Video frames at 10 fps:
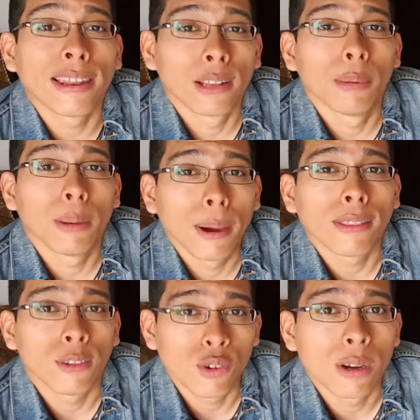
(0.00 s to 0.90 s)
a little bit
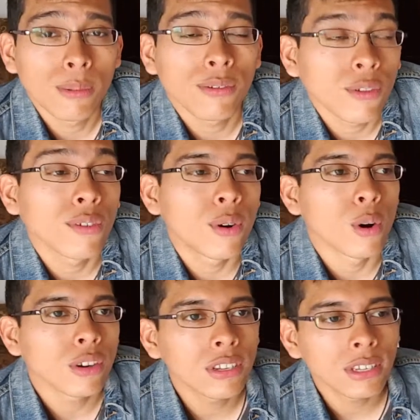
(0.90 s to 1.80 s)
about the drums, of
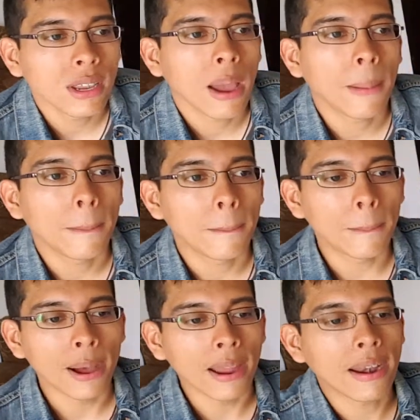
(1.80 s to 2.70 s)
course.
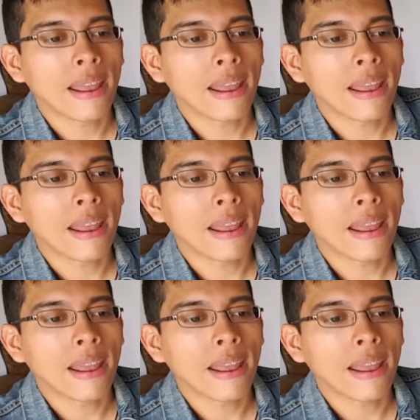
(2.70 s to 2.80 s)
But